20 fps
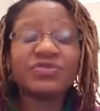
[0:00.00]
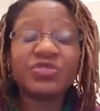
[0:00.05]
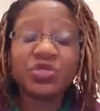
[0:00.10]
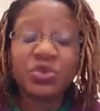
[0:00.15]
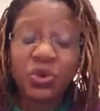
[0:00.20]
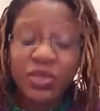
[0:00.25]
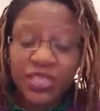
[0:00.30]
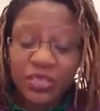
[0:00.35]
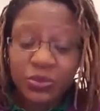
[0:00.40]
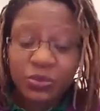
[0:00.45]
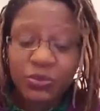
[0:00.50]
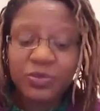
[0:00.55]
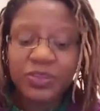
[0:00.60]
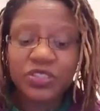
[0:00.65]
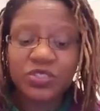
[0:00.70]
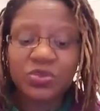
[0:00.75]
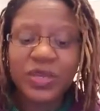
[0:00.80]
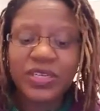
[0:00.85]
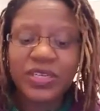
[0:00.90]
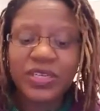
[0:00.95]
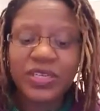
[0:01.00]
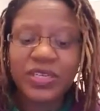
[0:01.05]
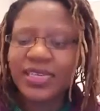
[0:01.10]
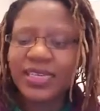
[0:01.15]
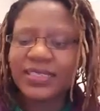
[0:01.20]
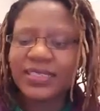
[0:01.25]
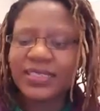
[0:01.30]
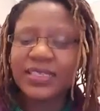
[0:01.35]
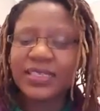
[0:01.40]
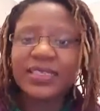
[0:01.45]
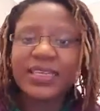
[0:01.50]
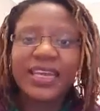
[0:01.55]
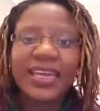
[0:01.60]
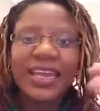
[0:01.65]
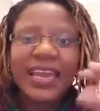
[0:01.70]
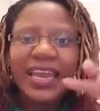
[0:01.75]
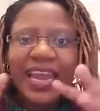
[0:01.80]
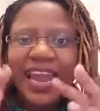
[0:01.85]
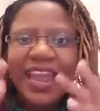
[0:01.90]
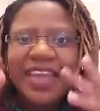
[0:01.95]
Shortly we'll be in 2018,
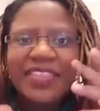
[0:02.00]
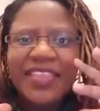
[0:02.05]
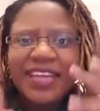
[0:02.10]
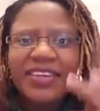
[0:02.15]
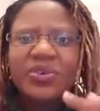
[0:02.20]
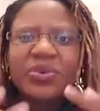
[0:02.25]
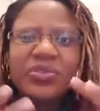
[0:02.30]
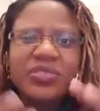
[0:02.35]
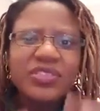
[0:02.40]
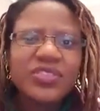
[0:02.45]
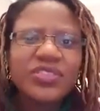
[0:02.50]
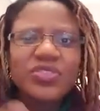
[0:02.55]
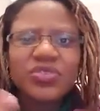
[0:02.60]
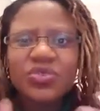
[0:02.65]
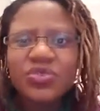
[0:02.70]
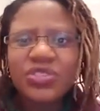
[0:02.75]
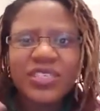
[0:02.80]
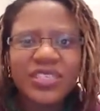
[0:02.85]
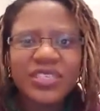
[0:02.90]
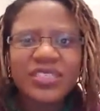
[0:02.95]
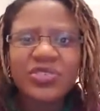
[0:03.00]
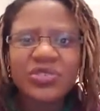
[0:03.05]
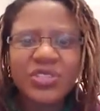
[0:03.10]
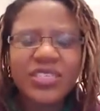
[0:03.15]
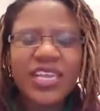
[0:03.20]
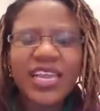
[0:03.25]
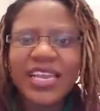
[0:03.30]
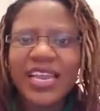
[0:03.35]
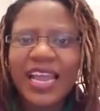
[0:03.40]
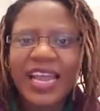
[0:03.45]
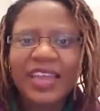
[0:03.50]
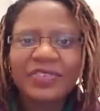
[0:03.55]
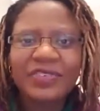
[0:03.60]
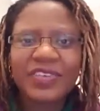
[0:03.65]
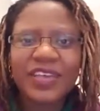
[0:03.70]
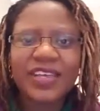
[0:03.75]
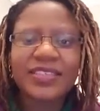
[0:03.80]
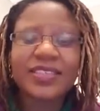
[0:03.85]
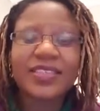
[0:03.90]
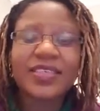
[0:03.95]
and that constitution is not alive
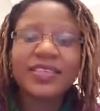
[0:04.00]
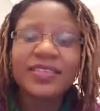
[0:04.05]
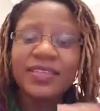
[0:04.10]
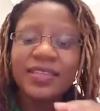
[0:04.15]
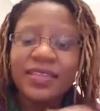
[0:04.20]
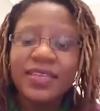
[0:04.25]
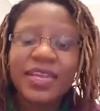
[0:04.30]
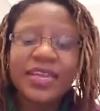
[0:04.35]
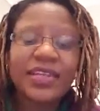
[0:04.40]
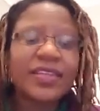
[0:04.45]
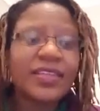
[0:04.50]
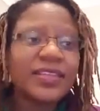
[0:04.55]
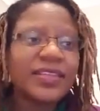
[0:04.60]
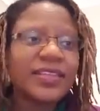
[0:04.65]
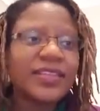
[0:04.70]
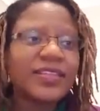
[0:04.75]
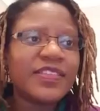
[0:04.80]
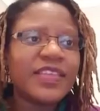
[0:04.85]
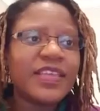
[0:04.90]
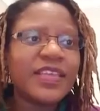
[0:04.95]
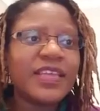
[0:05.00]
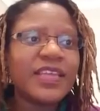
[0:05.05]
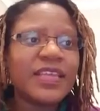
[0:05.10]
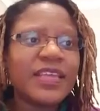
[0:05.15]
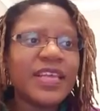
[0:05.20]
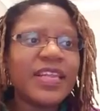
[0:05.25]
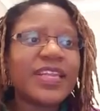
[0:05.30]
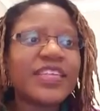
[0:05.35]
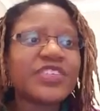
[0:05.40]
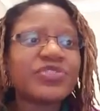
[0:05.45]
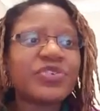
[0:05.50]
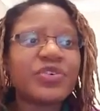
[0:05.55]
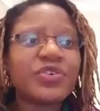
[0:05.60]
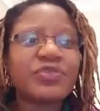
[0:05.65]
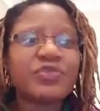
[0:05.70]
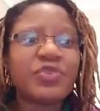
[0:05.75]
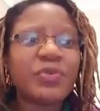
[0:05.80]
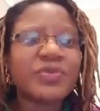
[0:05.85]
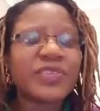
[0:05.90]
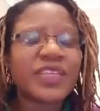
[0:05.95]
yet. The electoral
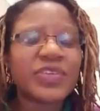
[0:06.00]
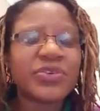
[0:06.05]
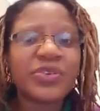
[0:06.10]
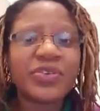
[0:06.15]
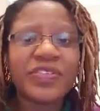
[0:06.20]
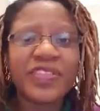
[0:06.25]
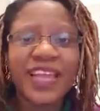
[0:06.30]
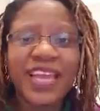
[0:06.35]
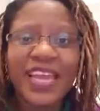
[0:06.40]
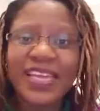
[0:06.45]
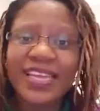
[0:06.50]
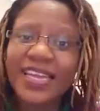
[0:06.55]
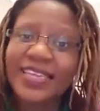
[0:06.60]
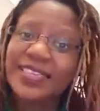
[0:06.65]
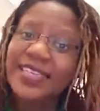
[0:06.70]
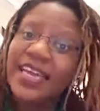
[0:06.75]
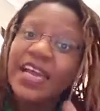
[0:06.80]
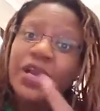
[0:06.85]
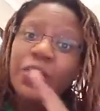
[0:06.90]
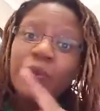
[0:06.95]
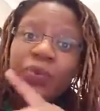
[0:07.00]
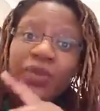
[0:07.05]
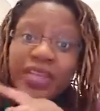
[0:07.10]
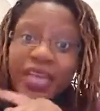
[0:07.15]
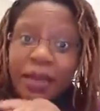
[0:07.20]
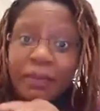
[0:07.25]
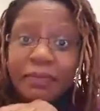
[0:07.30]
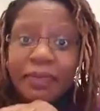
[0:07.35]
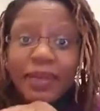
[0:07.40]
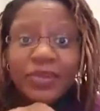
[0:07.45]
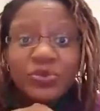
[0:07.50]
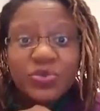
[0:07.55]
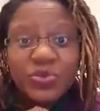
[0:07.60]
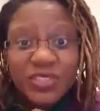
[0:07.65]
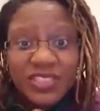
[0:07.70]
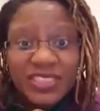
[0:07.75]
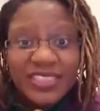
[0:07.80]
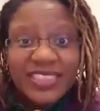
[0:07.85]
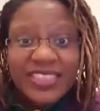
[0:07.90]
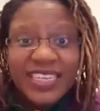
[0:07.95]
reforms are not there yet. We come back to
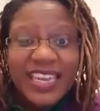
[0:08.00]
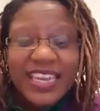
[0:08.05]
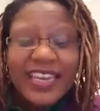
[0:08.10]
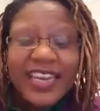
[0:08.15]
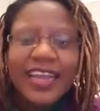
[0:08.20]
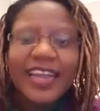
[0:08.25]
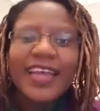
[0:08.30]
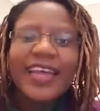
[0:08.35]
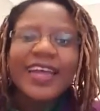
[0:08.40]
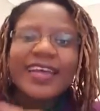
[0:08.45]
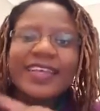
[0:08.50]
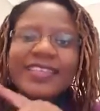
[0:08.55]
Zidera.